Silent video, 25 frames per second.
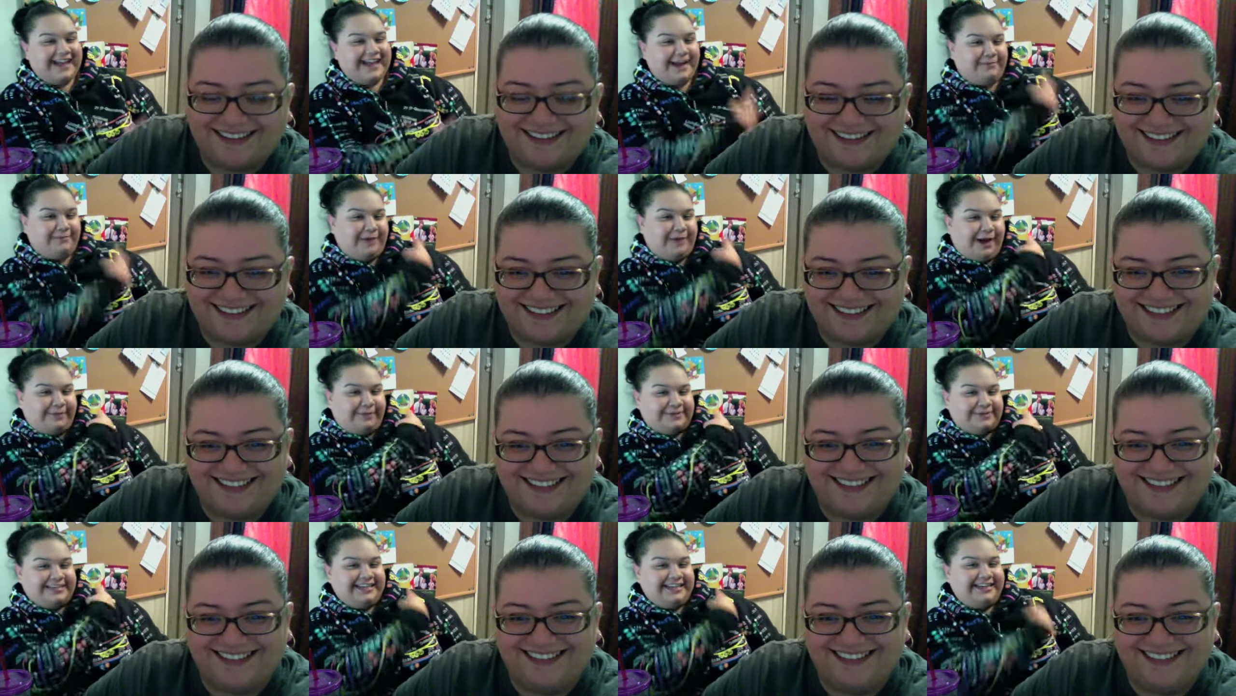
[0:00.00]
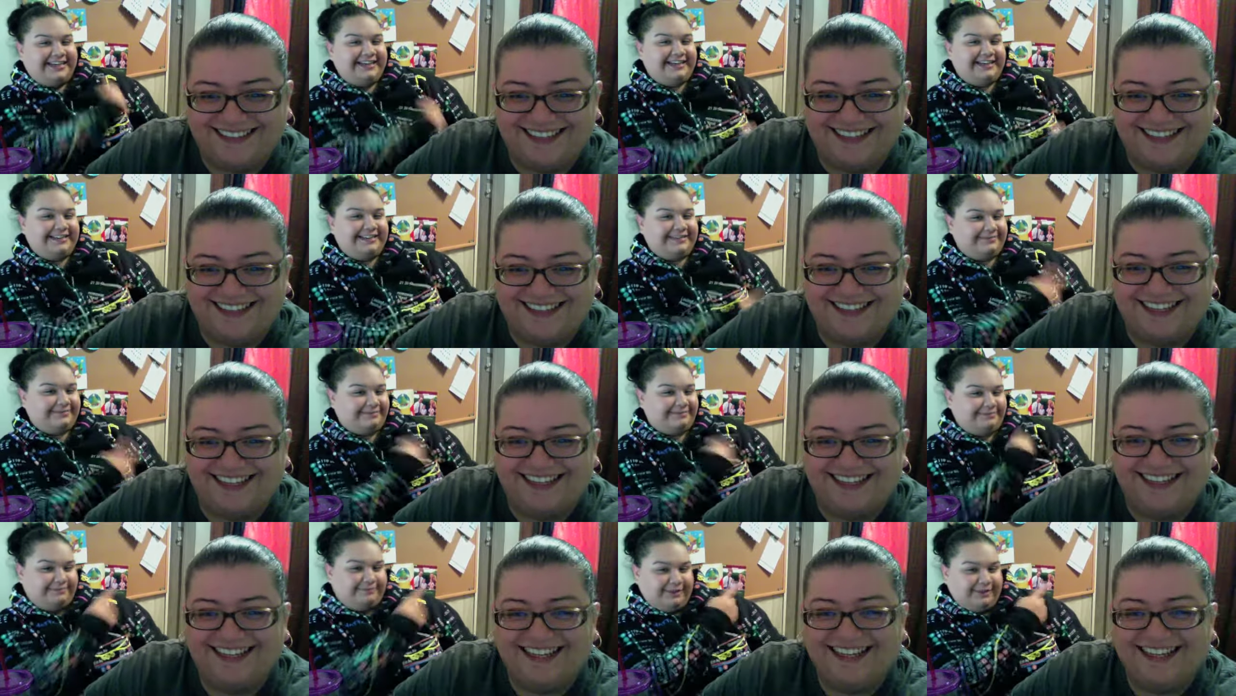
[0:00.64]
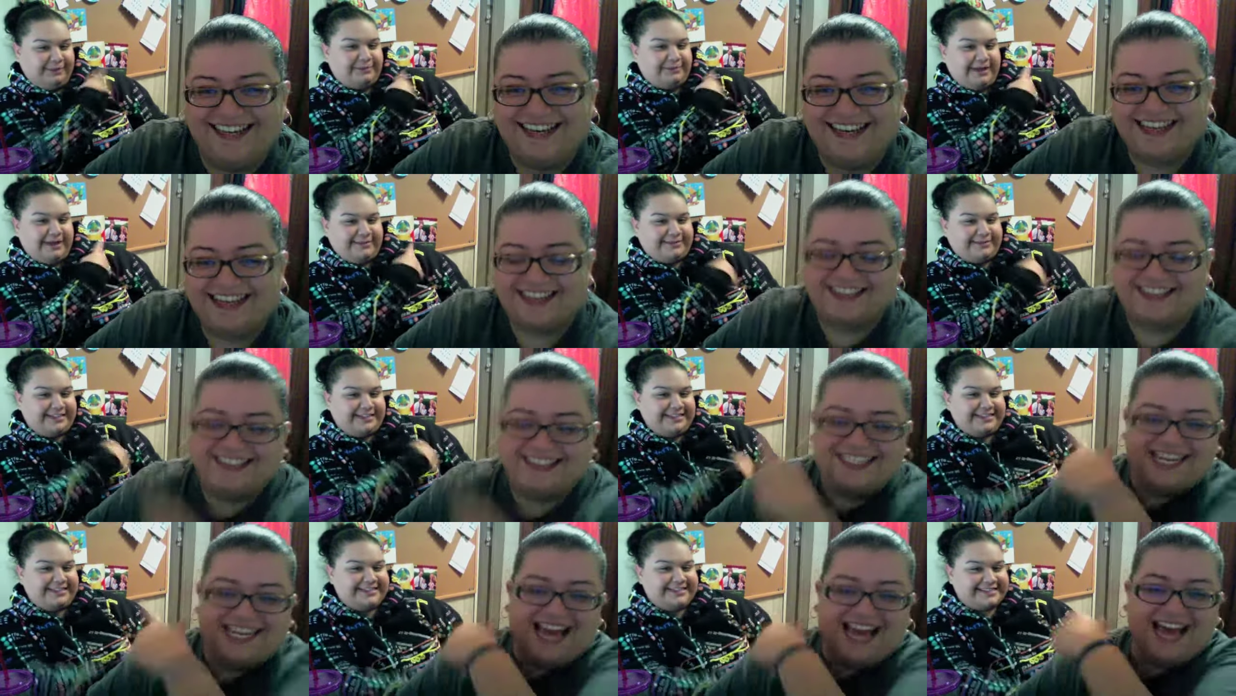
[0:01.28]
Speaker 1: and Papa D and the little baby the
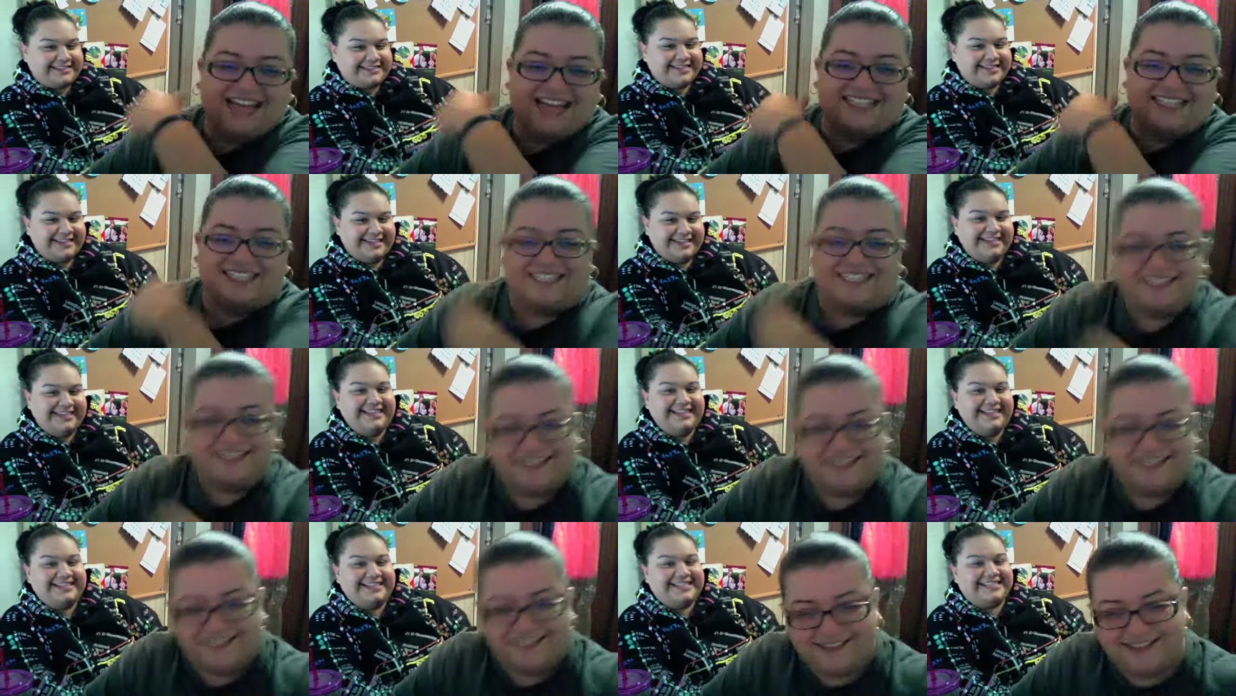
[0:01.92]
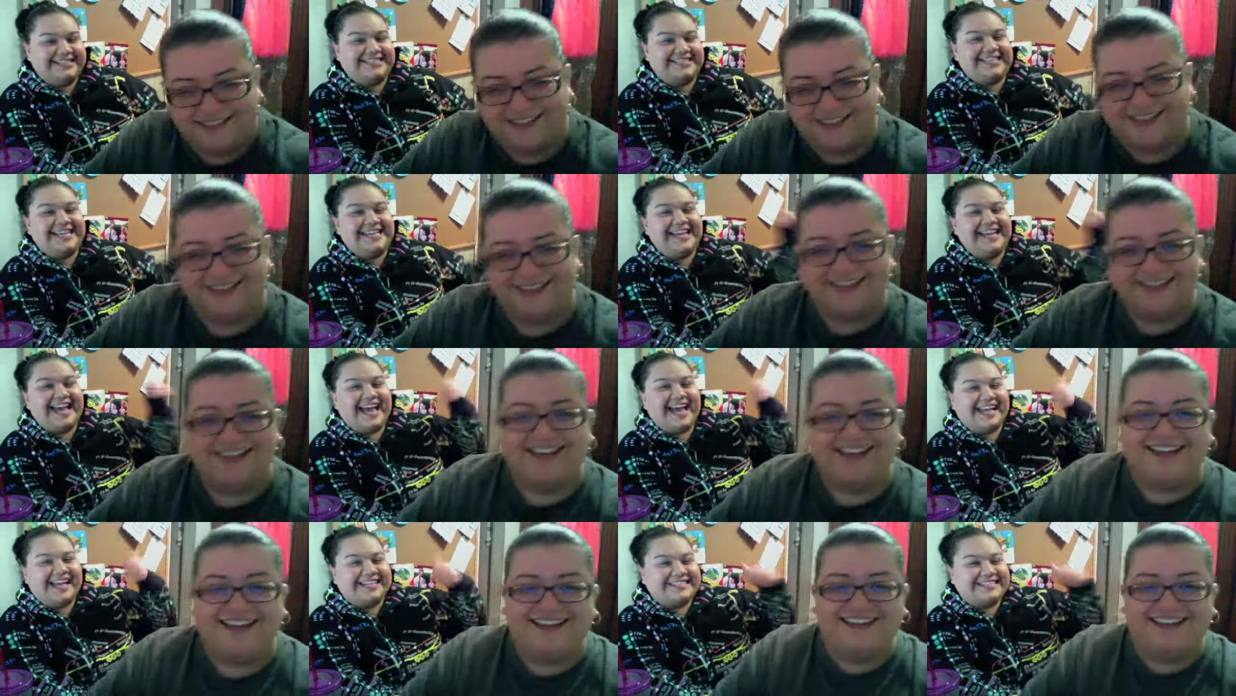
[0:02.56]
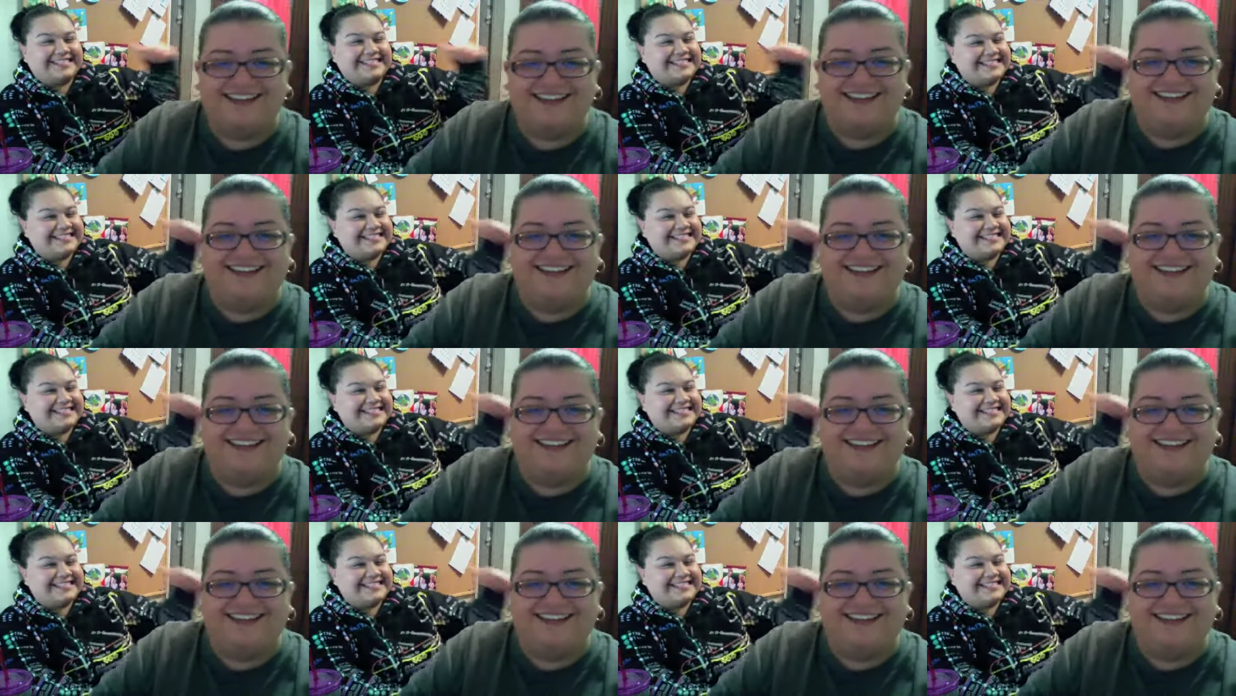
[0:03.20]
D. DS. The DS.